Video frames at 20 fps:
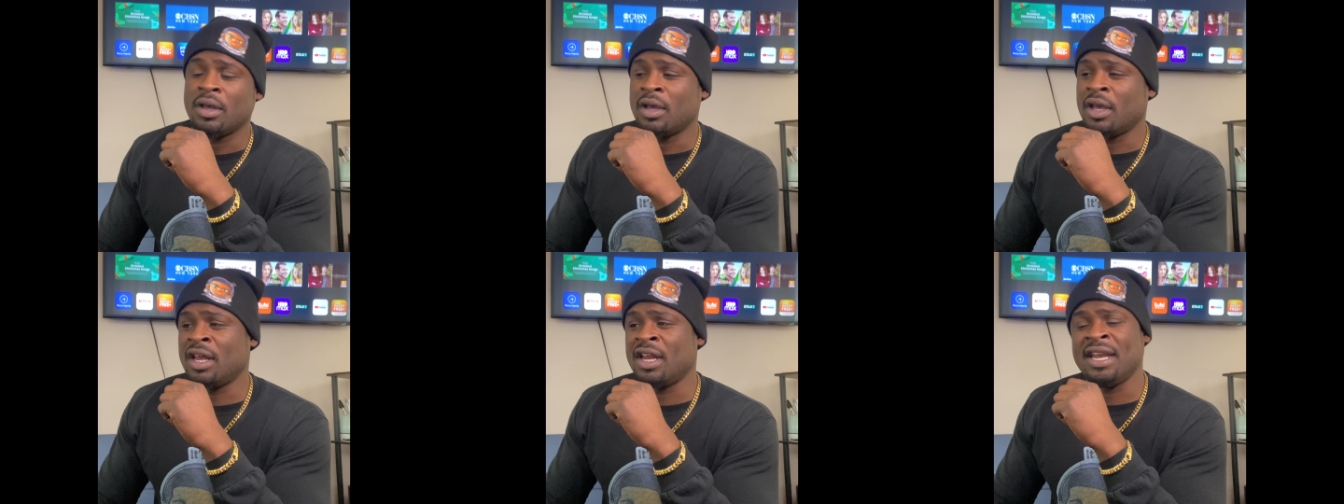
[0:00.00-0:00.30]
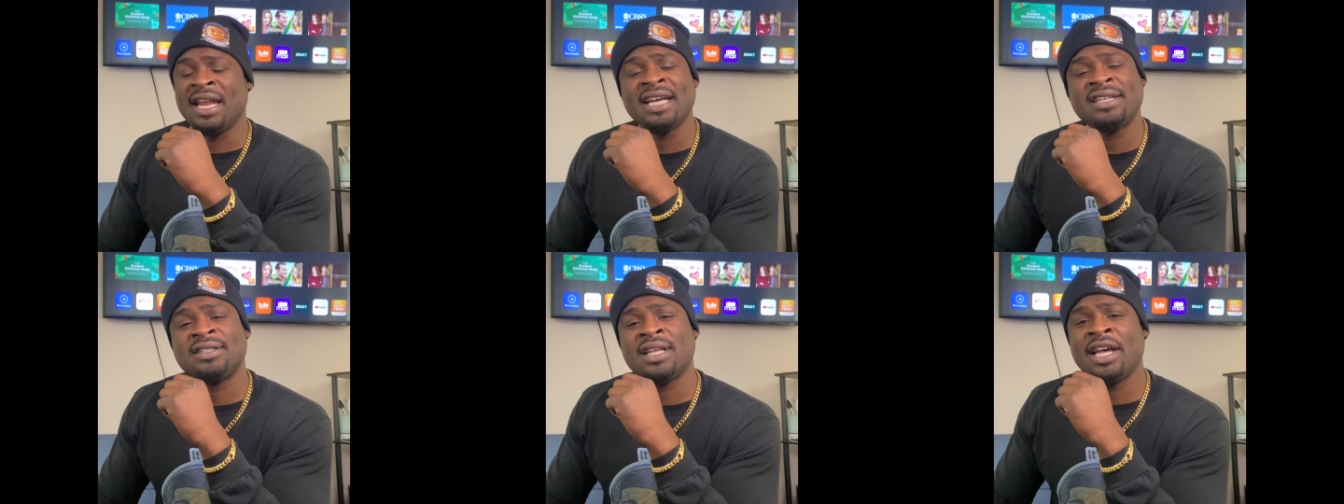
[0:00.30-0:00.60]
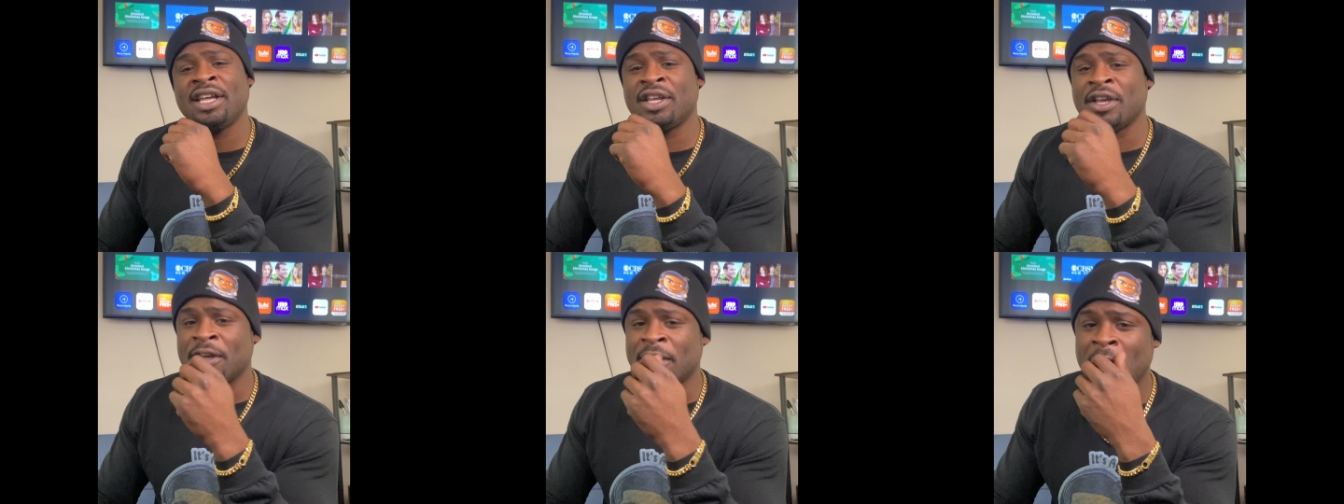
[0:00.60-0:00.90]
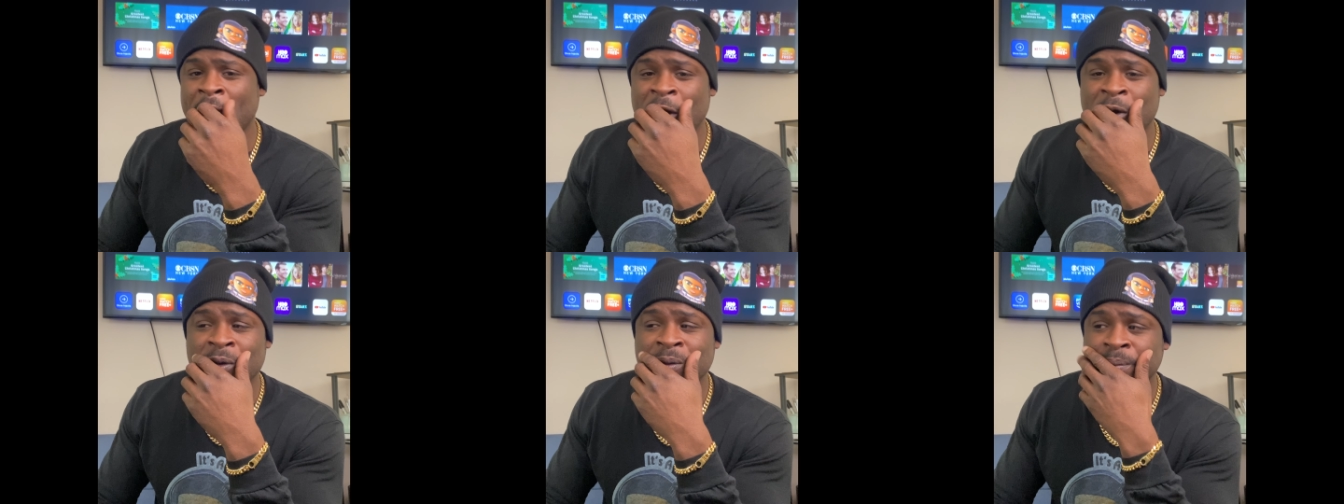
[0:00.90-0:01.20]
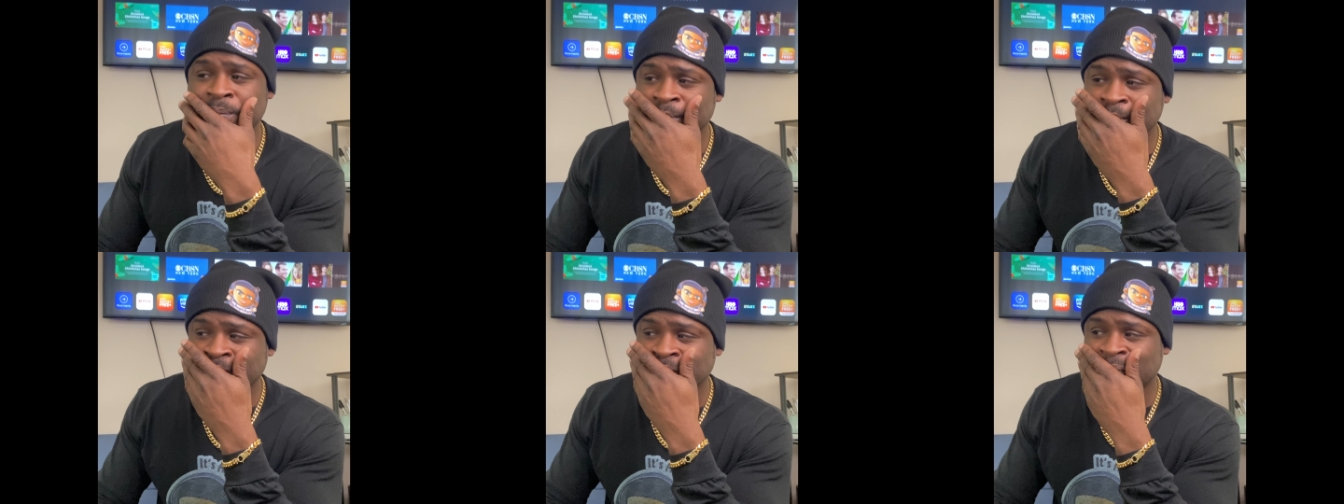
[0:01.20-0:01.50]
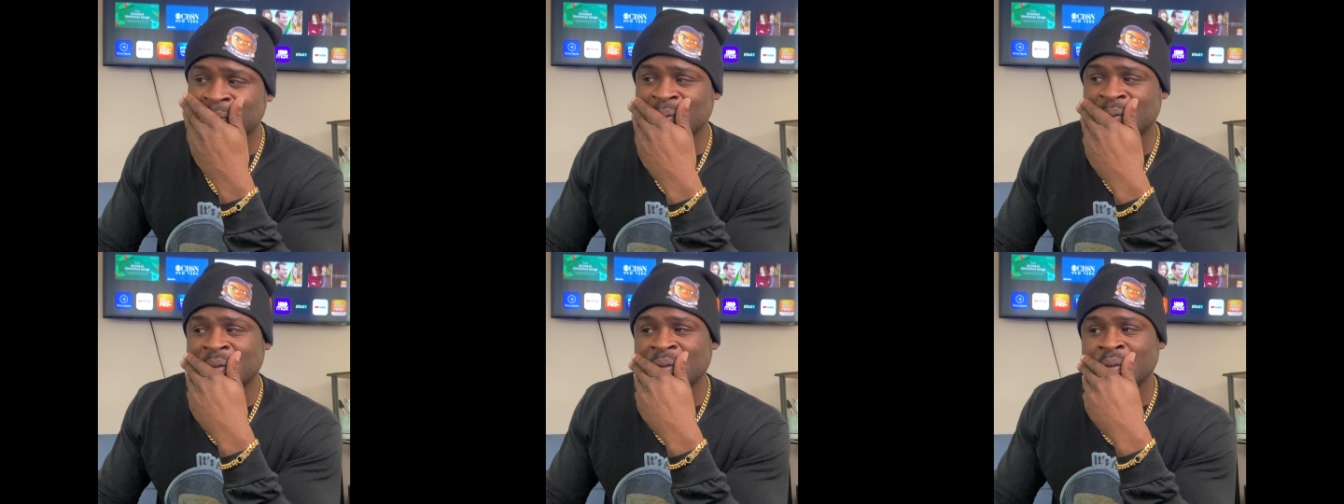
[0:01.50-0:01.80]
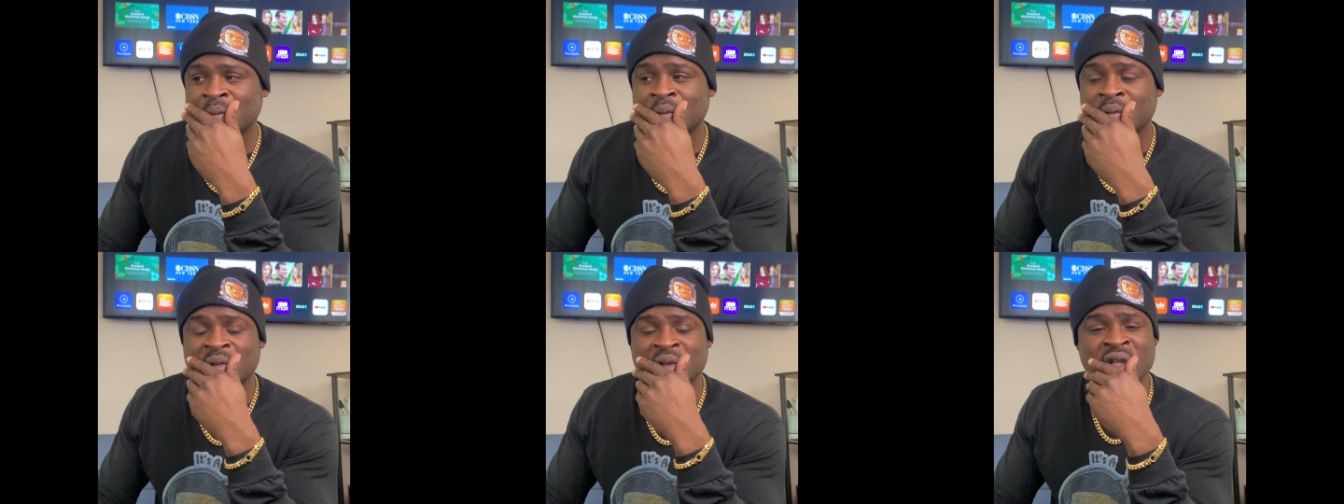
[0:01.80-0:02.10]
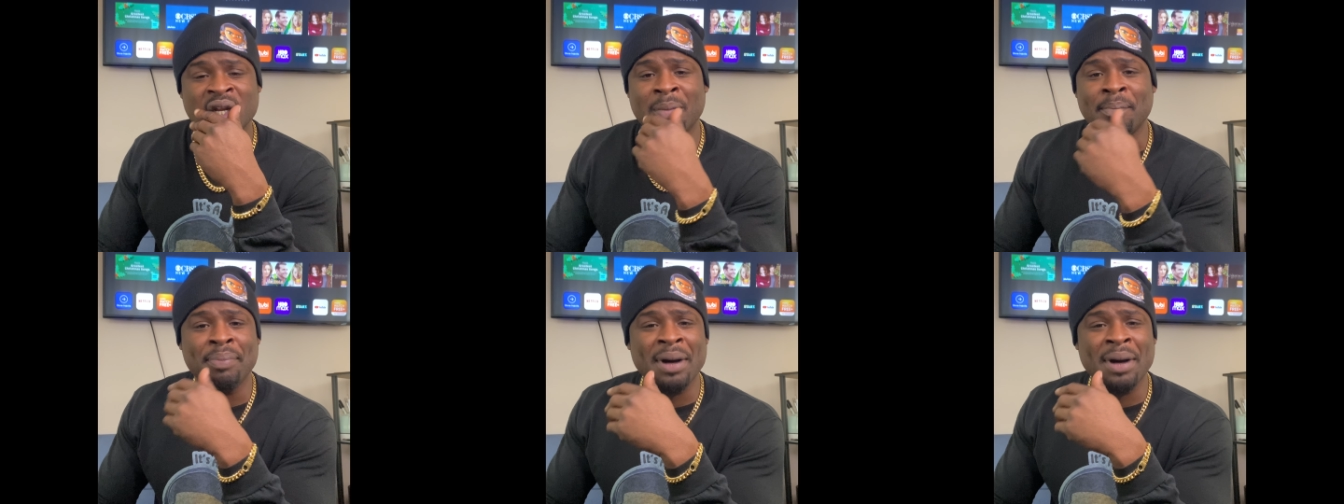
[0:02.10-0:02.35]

And next thing you know, you done